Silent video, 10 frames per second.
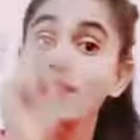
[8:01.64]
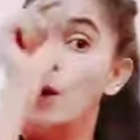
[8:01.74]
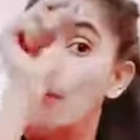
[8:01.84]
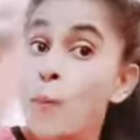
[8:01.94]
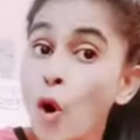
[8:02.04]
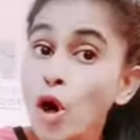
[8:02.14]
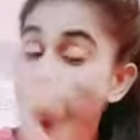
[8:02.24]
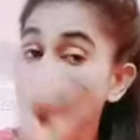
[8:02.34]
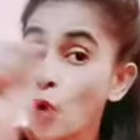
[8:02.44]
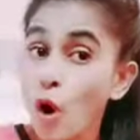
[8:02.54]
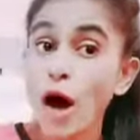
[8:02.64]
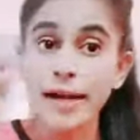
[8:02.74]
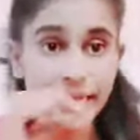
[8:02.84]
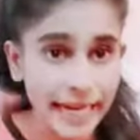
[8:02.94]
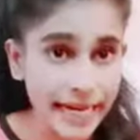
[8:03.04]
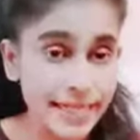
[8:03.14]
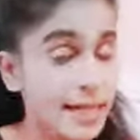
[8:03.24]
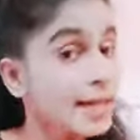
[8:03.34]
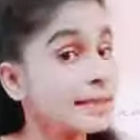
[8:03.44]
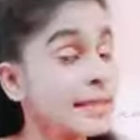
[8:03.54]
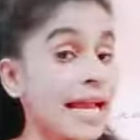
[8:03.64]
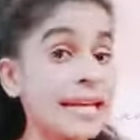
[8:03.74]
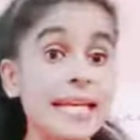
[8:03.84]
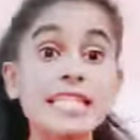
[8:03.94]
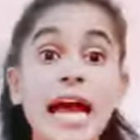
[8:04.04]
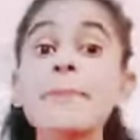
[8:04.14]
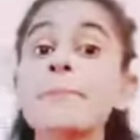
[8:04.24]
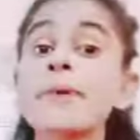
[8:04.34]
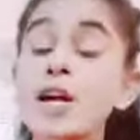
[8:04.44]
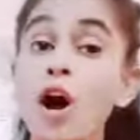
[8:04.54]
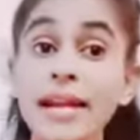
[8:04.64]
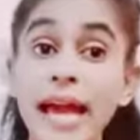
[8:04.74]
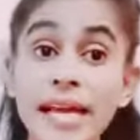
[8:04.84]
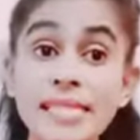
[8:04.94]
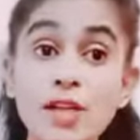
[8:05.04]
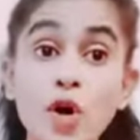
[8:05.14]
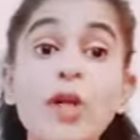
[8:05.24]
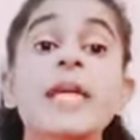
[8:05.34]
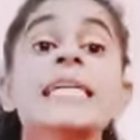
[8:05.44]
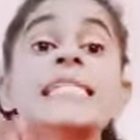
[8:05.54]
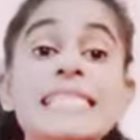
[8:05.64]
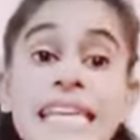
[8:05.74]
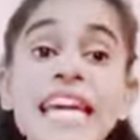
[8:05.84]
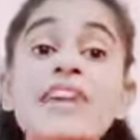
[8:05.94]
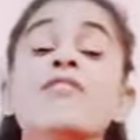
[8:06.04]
pores on it, then it can be called as your sieve